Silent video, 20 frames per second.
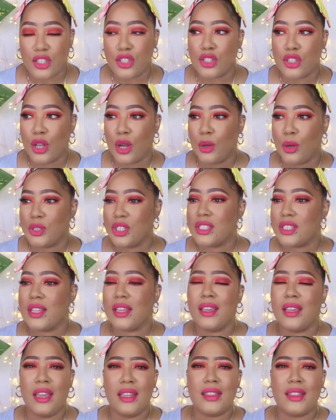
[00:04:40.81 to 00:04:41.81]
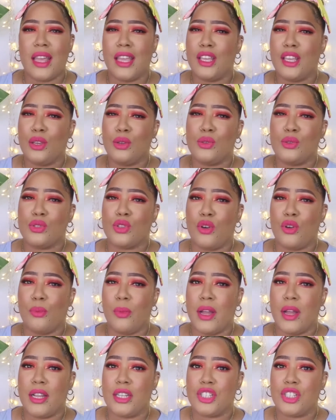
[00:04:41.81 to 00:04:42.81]
So just again, thank you so
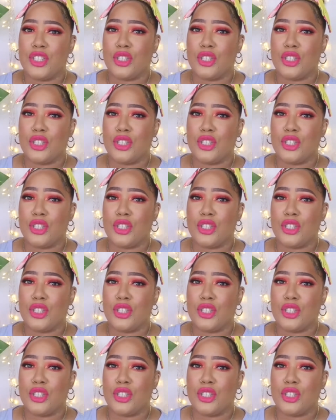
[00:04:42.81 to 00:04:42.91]
much.